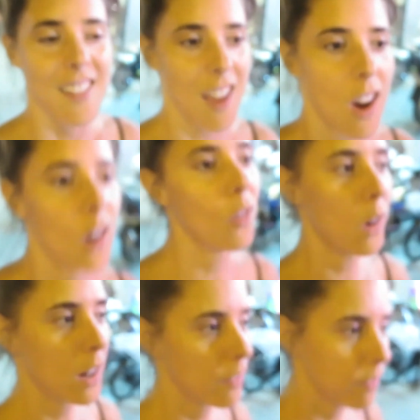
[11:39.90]
So
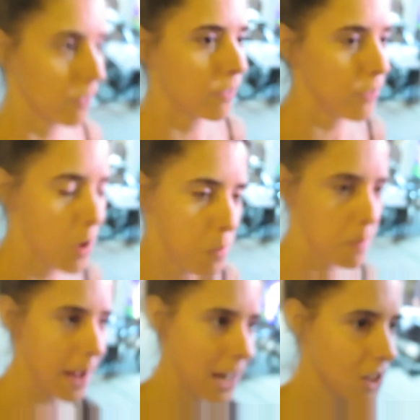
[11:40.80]
one
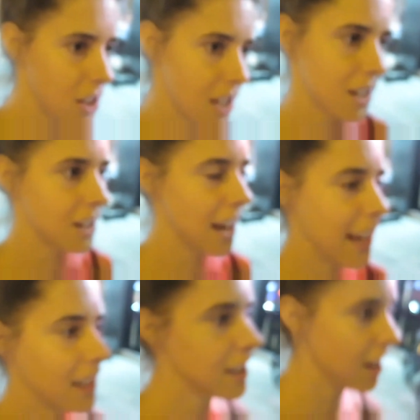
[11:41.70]
football match
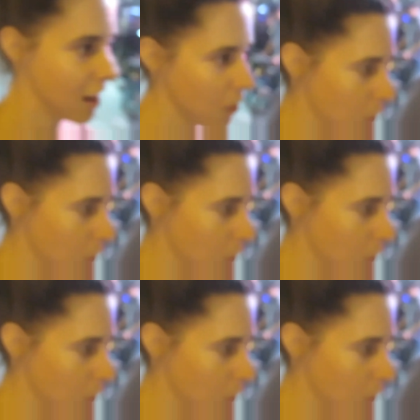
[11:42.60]
later,